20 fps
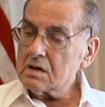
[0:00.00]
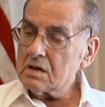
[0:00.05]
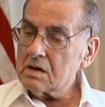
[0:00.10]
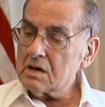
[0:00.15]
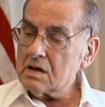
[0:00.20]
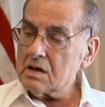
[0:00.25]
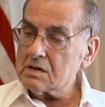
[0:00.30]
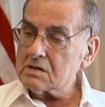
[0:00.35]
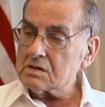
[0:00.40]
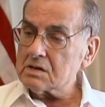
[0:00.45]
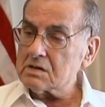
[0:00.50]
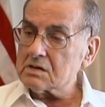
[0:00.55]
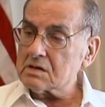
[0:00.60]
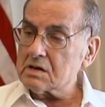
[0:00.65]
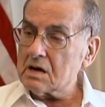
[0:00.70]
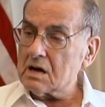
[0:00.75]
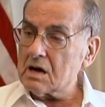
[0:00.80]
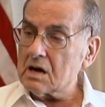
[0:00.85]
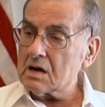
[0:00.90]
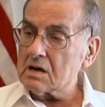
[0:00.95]
SS
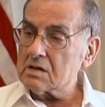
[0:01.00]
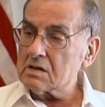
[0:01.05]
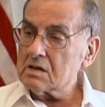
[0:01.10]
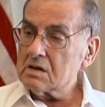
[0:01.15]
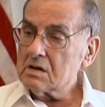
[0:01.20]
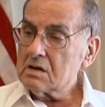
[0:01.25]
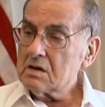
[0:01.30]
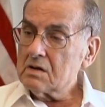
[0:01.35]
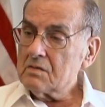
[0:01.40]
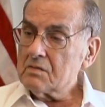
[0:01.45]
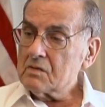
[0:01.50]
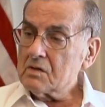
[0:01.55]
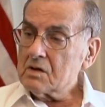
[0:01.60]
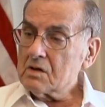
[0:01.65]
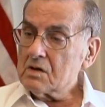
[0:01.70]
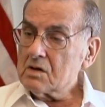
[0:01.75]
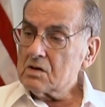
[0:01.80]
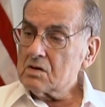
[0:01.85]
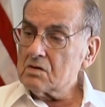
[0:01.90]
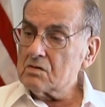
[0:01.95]
guard
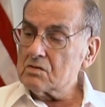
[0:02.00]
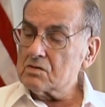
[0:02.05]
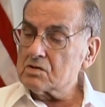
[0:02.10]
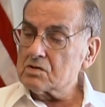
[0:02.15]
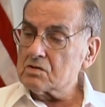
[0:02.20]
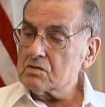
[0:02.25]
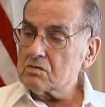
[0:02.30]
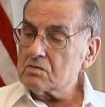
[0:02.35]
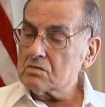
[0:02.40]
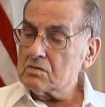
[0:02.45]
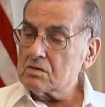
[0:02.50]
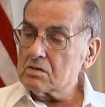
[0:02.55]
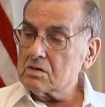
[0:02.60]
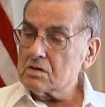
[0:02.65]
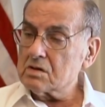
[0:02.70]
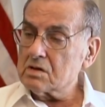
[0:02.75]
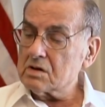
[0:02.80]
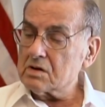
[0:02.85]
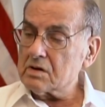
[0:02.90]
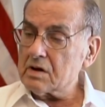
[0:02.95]
used to
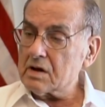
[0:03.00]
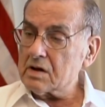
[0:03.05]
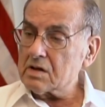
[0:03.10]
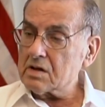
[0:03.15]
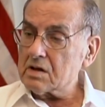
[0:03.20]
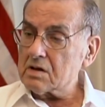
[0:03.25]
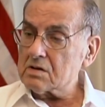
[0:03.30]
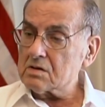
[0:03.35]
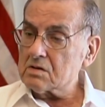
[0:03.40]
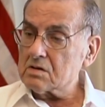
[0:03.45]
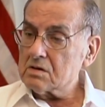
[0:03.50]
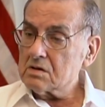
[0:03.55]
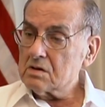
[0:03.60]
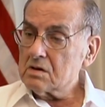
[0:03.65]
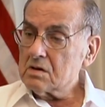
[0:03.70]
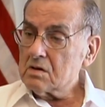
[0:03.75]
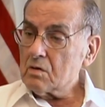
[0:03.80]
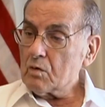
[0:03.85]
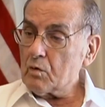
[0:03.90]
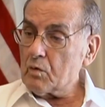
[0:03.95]
direct us
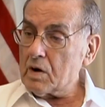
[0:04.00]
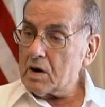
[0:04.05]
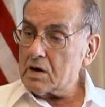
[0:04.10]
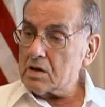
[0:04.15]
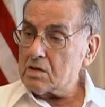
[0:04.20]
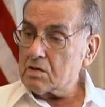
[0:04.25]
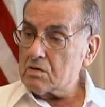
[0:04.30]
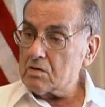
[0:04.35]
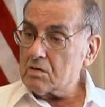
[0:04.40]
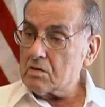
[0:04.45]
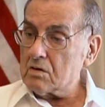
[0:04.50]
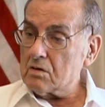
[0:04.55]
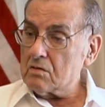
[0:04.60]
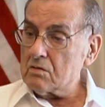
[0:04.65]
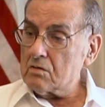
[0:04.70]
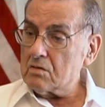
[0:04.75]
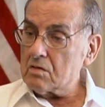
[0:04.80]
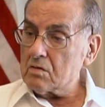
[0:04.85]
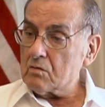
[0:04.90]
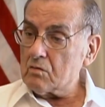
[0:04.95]
where to
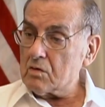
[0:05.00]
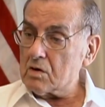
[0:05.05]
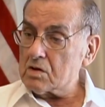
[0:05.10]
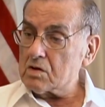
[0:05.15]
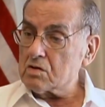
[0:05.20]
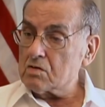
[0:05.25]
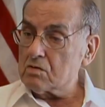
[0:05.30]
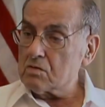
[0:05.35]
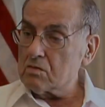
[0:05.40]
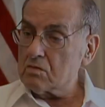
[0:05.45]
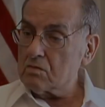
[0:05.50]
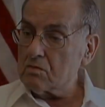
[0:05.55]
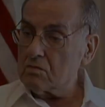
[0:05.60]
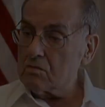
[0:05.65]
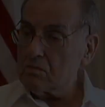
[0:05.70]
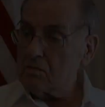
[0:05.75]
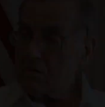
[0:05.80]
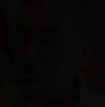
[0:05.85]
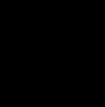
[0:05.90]
go and what to do.